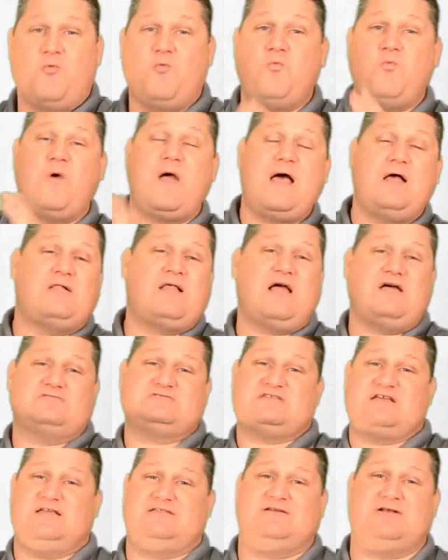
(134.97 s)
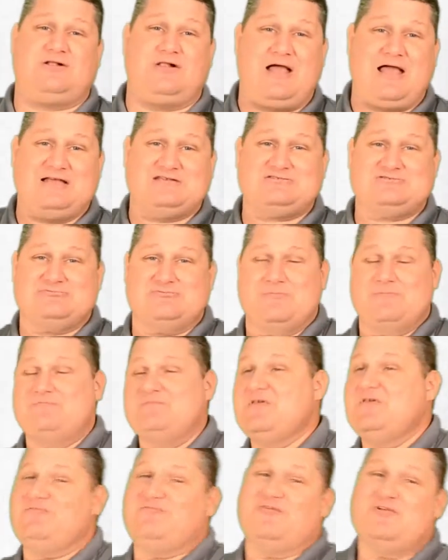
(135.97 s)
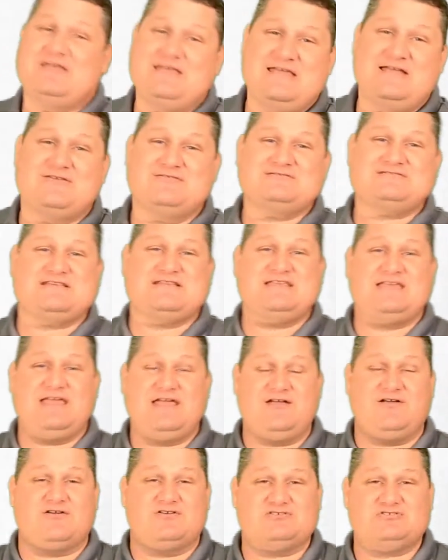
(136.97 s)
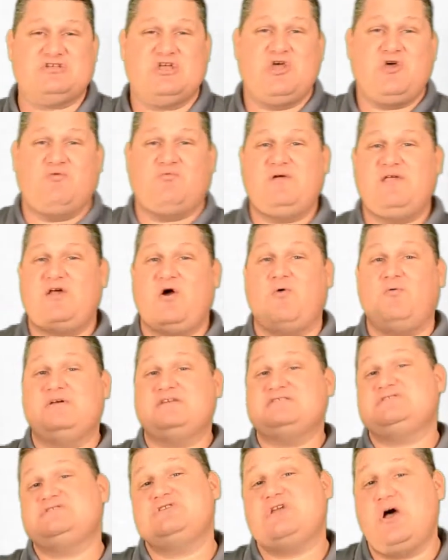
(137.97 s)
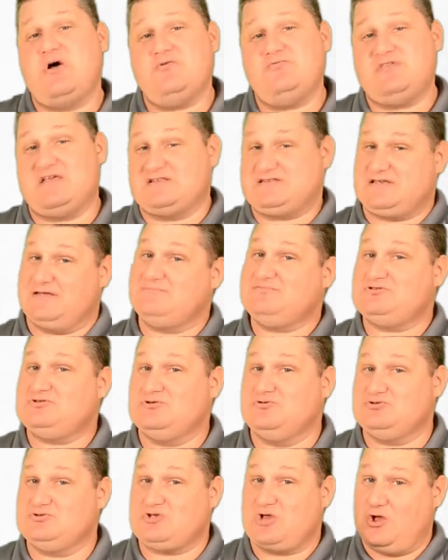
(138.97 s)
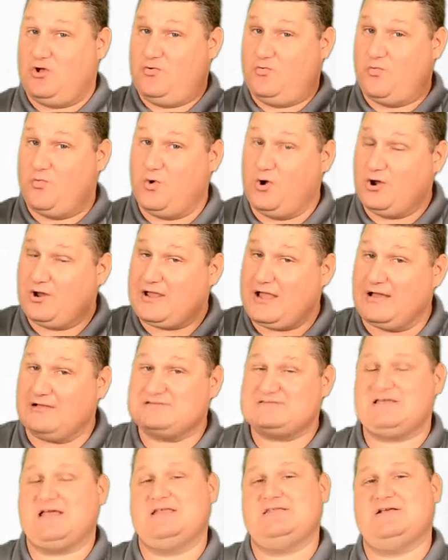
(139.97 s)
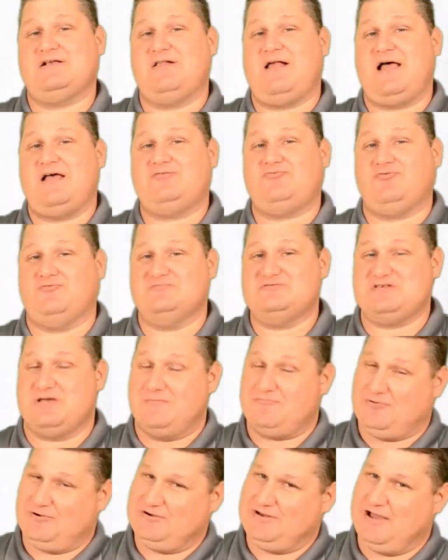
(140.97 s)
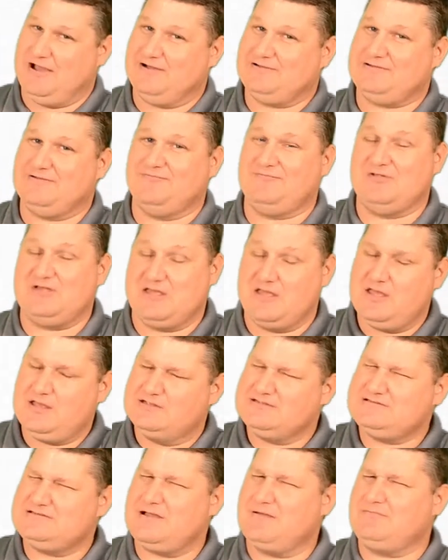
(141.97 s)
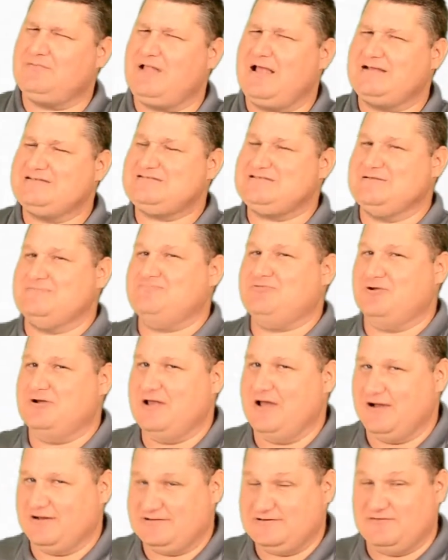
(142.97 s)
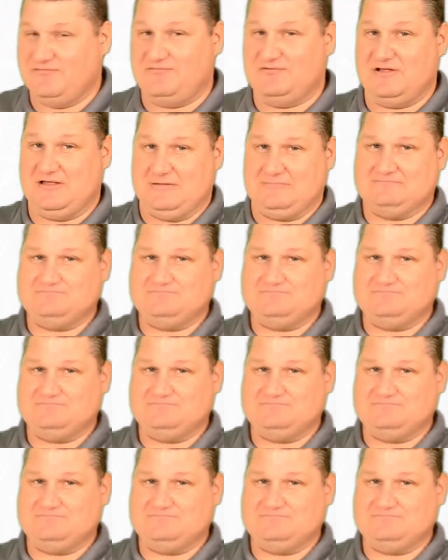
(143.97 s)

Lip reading: well outside the classroom for years and years. We always know that some students work outside the classroom, some productively, some less than productively,